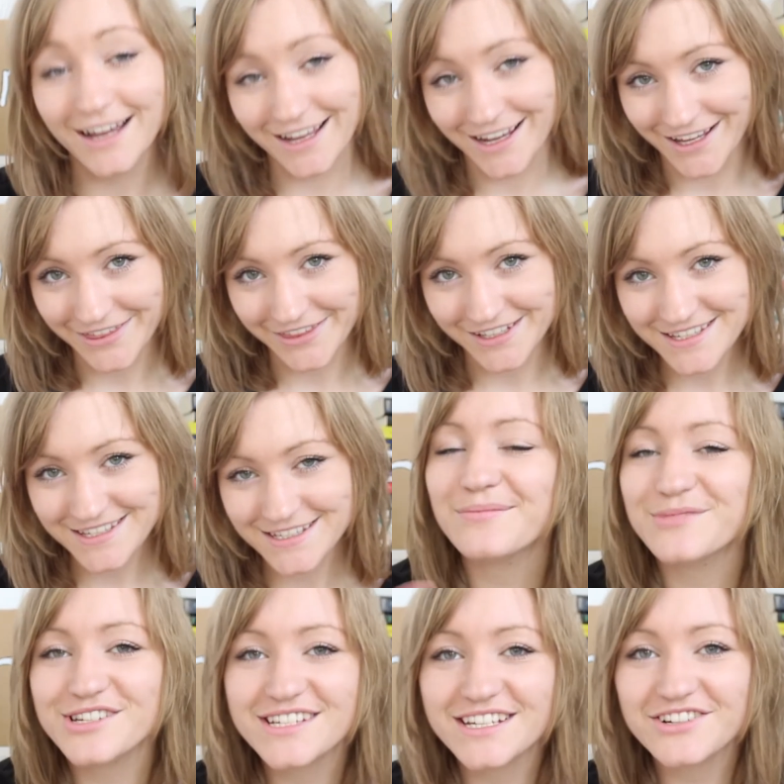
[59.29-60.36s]
I got this.
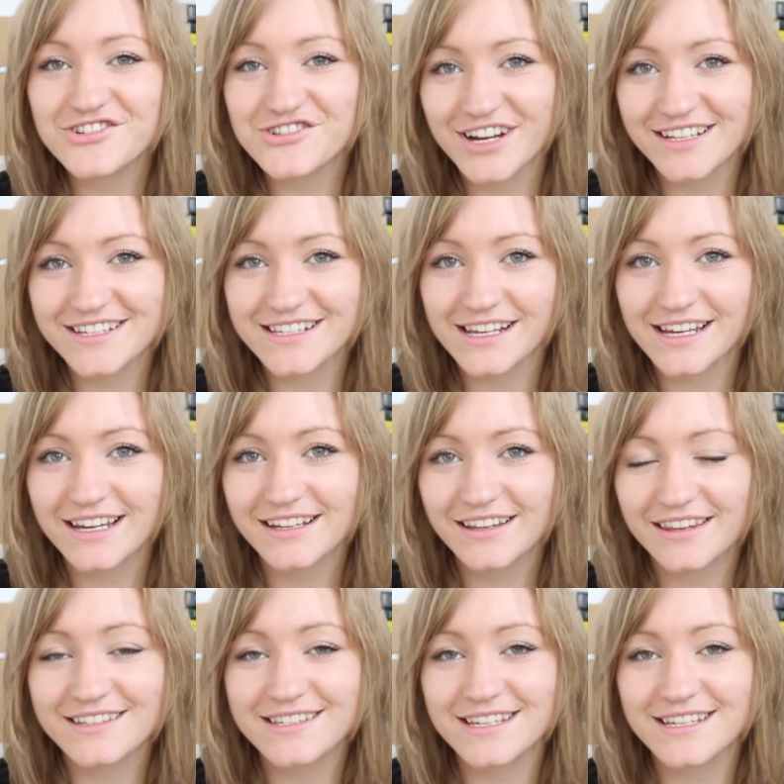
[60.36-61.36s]
I'm just gonna translate the